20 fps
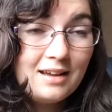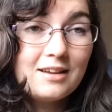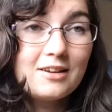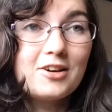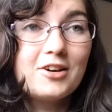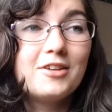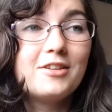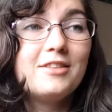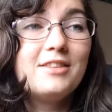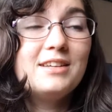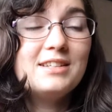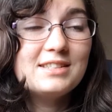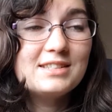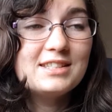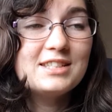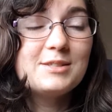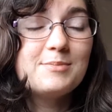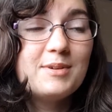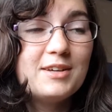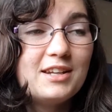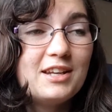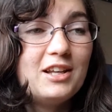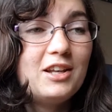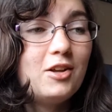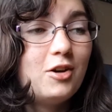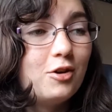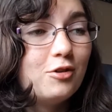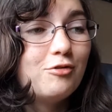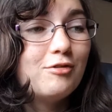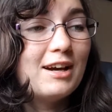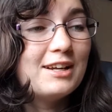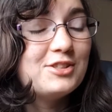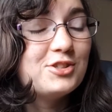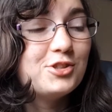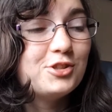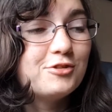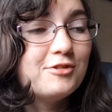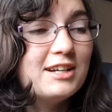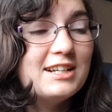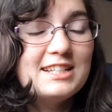God, this has been a long rant
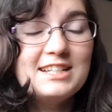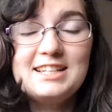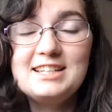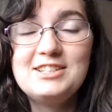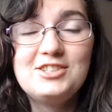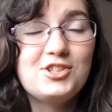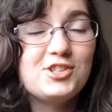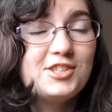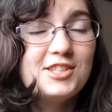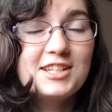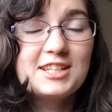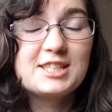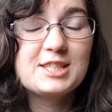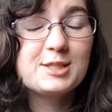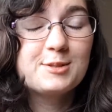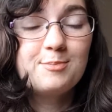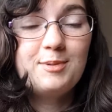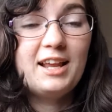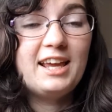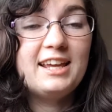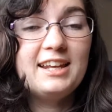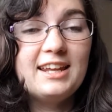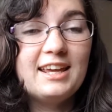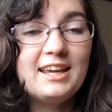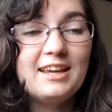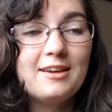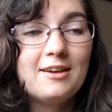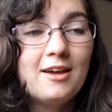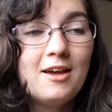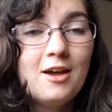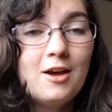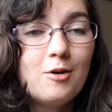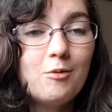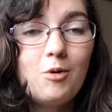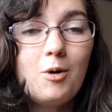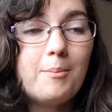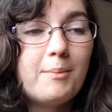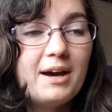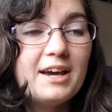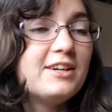already in just explaining
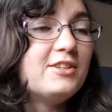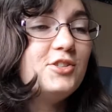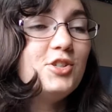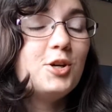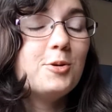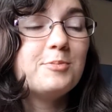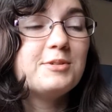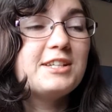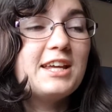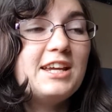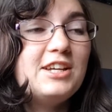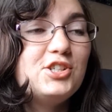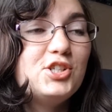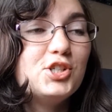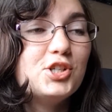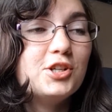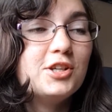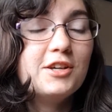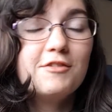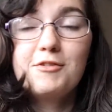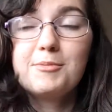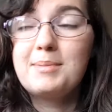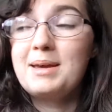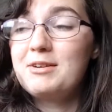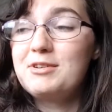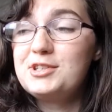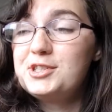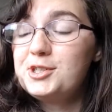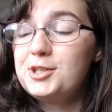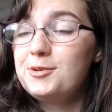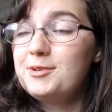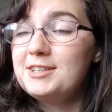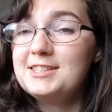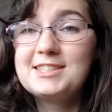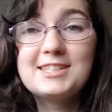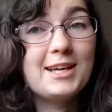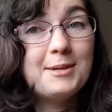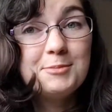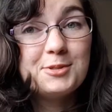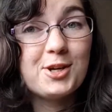what my interpretation of Mary Sue
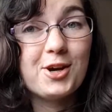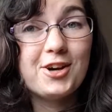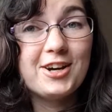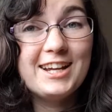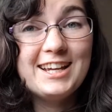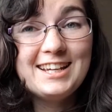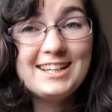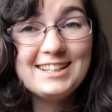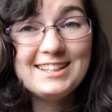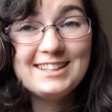is. I'm sorry.